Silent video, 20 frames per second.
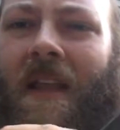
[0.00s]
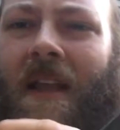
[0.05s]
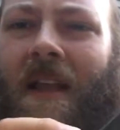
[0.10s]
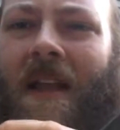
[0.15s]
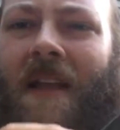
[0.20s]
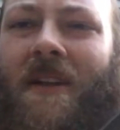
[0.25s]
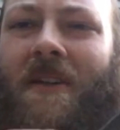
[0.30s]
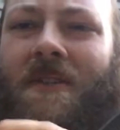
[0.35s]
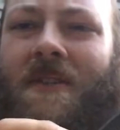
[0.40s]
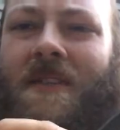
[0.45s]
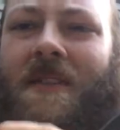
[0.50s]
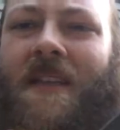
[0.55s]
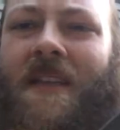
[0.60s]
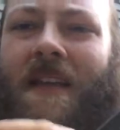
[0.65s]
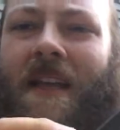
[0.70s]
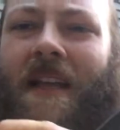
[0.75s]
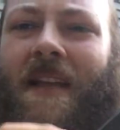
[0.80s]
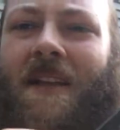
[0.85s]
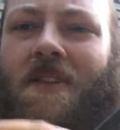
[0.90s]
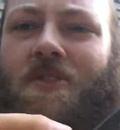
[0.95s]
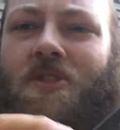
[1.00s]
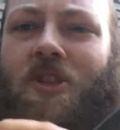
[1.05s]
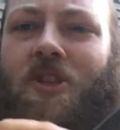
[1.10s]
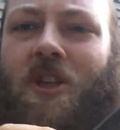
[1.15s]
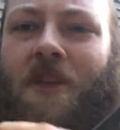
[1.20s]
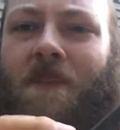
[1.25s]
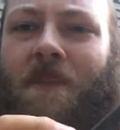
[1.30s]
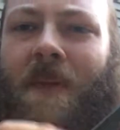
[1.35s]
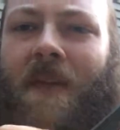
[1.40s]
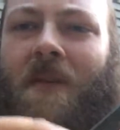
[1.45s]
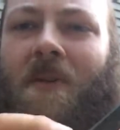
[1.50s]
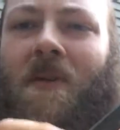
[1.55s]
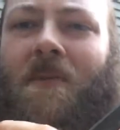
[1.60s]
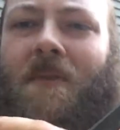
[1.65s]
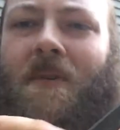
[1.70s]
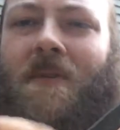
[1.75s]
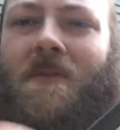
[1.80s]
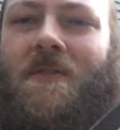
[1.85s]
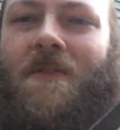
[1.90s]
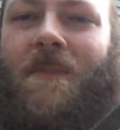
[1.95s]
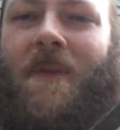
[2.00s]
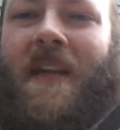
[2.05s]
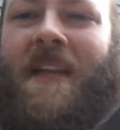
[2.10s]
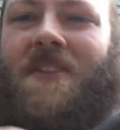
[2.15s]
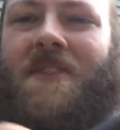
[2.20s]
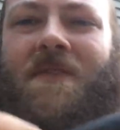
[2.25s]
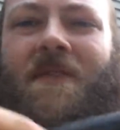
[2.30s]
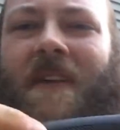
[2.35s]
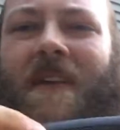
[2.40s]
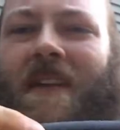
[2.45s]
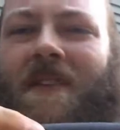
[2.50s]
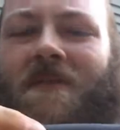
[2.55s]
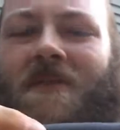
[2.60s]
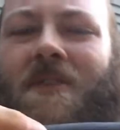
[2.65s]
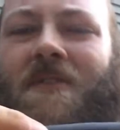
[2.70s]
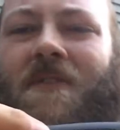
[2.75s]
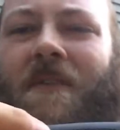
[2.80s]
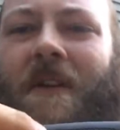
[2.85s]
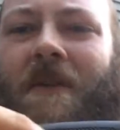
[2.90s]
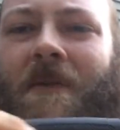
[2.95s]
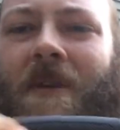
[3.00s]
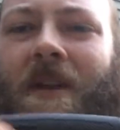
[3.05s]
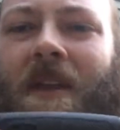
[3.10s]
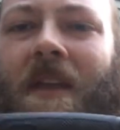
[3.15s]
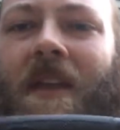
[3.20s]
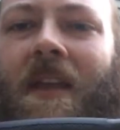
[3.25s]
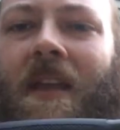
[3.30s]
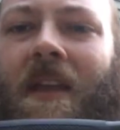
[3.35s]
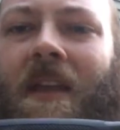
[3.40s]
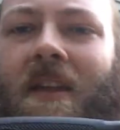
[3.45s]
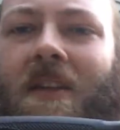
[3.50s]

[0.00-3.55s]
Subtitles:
I don't know, I'd say kind of jimping almost, but I just find it was just very